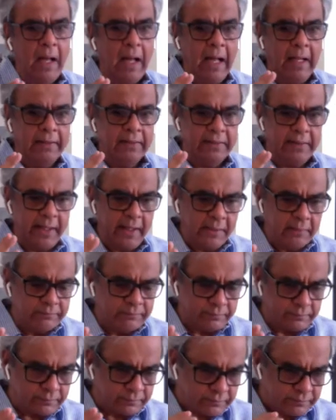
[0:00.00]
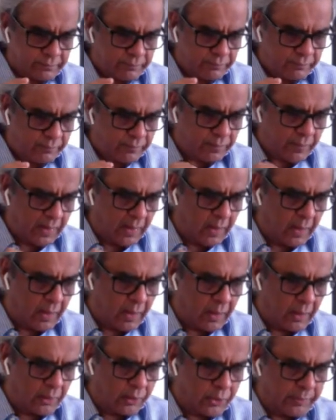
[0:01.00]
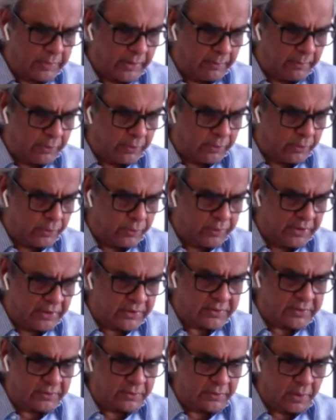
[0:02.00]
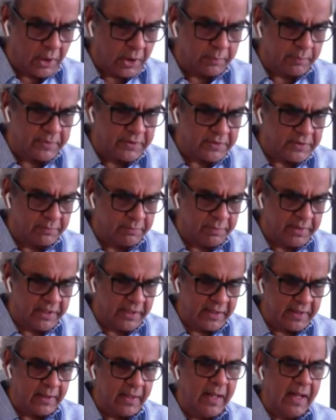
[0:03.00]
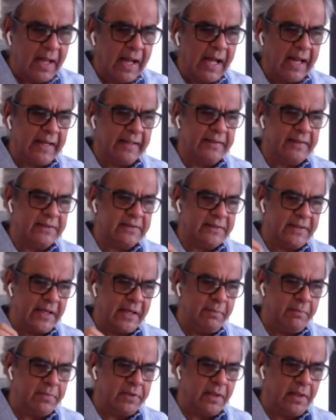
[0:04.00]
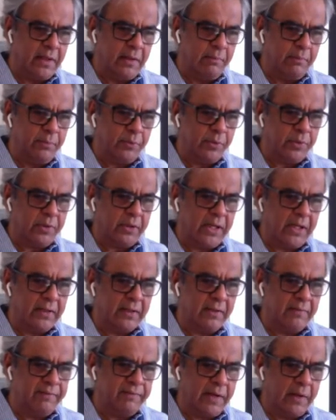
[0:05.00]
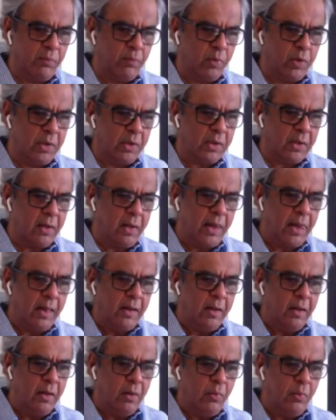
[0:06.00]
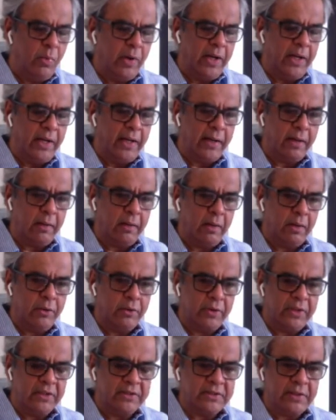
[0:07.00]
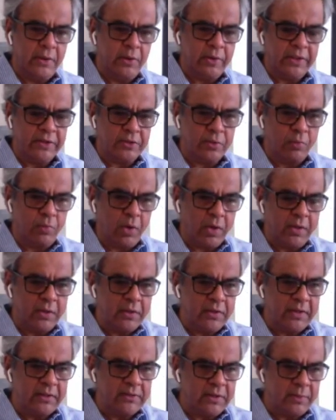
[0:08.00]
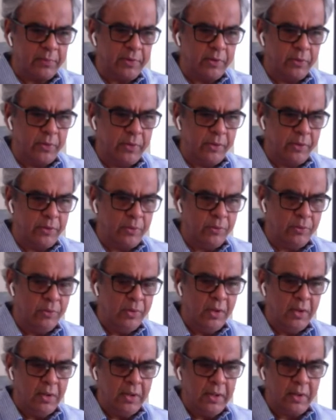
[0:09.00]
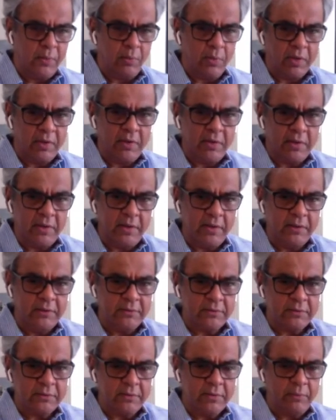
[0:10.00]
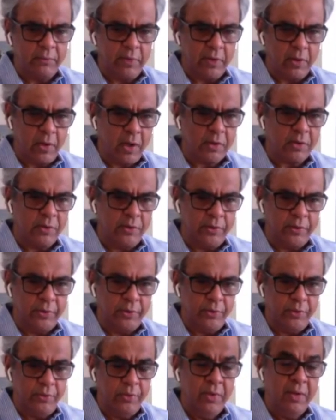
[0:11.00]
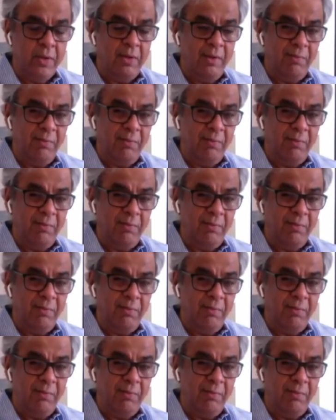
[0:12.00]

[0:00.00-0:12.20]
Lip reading: And then to be able to do this, not miss a beat, and at the same time put together a framework where you can say, okay, so what are the things that we're going to do, and what are the things we're not going to do?